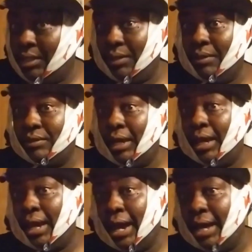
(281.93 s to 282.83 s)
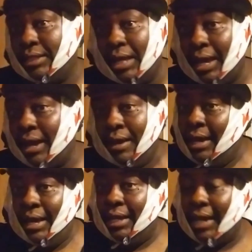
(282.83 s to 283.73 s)
See what I'm saying, guys? There,
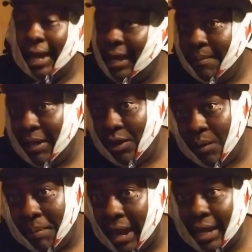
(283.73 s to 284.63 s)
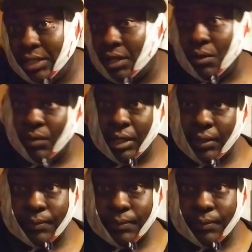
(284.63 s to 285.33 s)
there ain't been no package on it.